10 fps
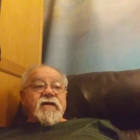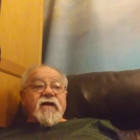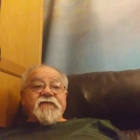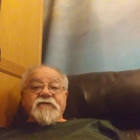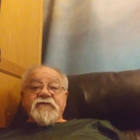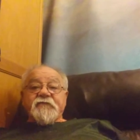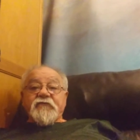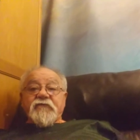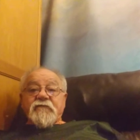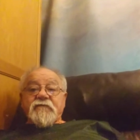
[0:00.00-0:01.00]
That's good
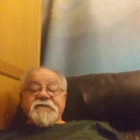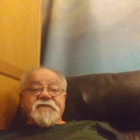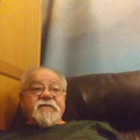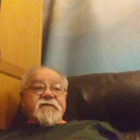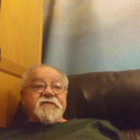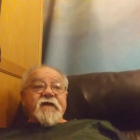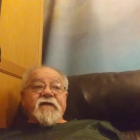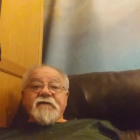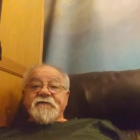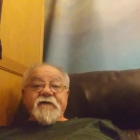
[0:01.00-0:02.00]
for
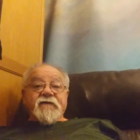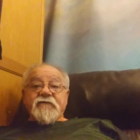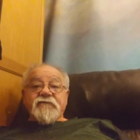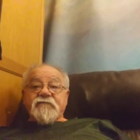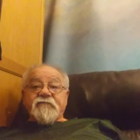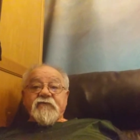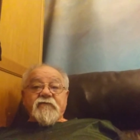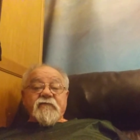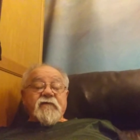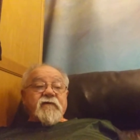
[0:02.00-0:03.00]
stainless, ain't good
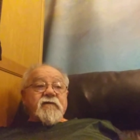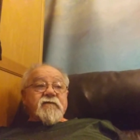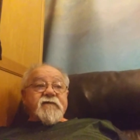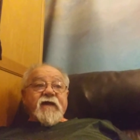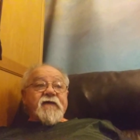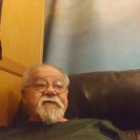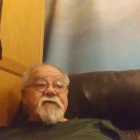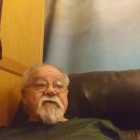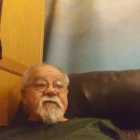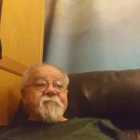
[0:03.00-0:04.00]
for uh, cast
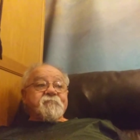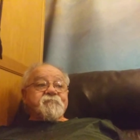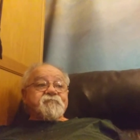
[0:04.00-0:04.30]
iron,